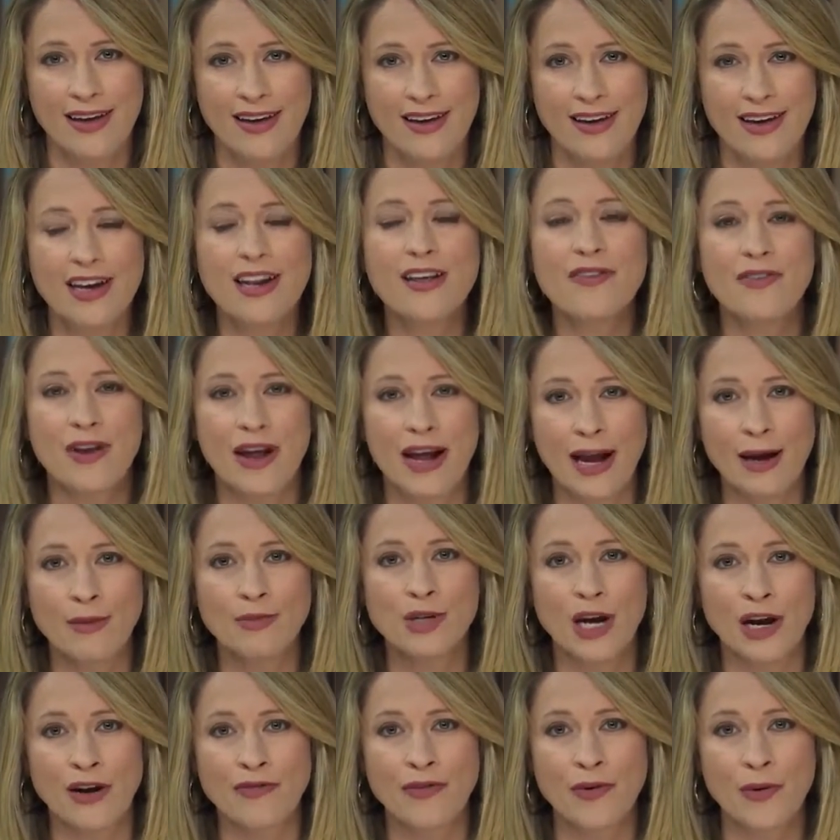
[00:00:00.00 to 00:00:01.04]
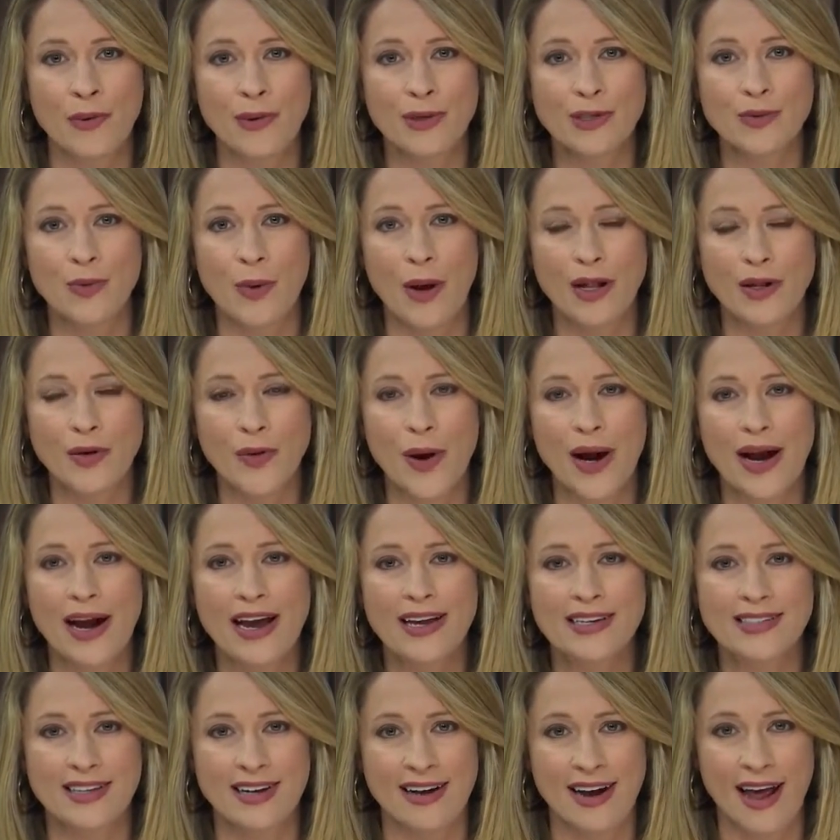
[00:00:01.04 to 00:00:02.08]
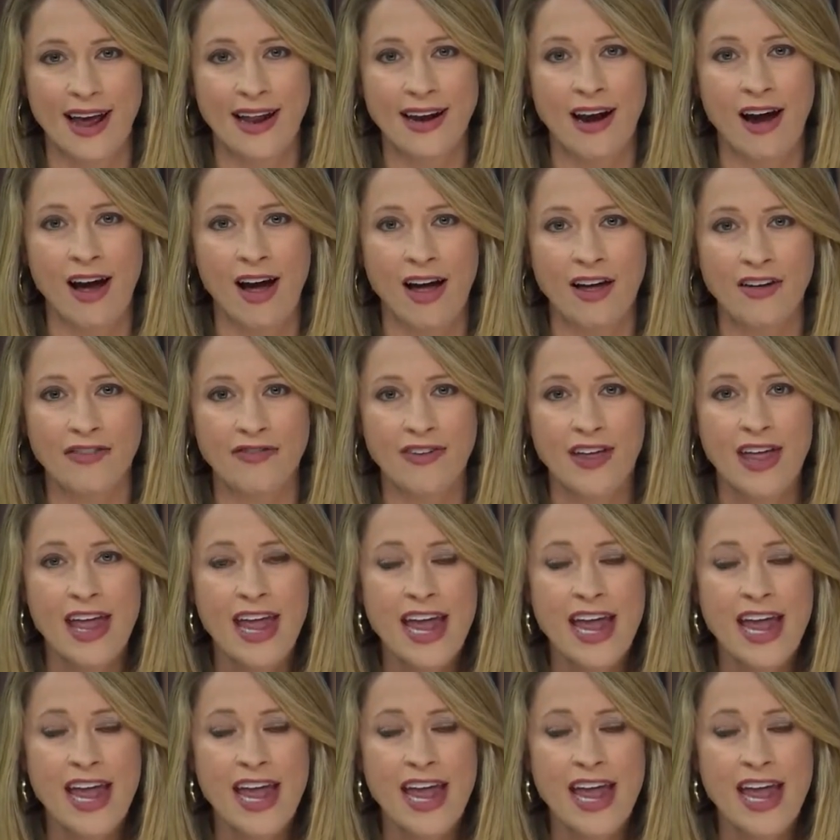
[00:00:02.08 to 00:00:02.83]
Good evening. I'm Jennifer Griswold. Craig has the night off.